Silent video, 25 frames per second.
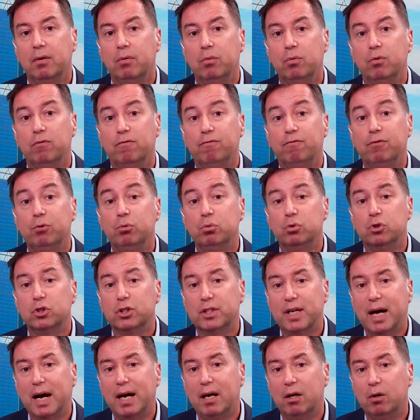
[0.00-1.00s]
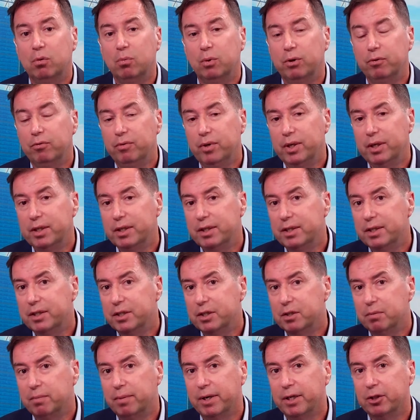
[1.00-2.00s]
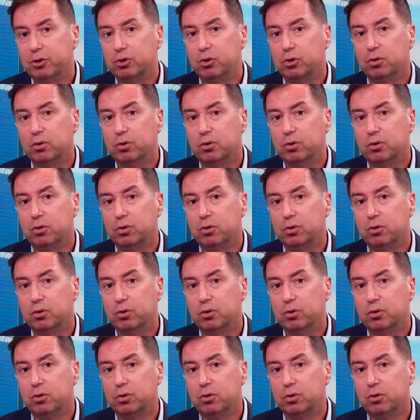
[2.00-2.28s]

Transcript: full scale, we really need to make sure that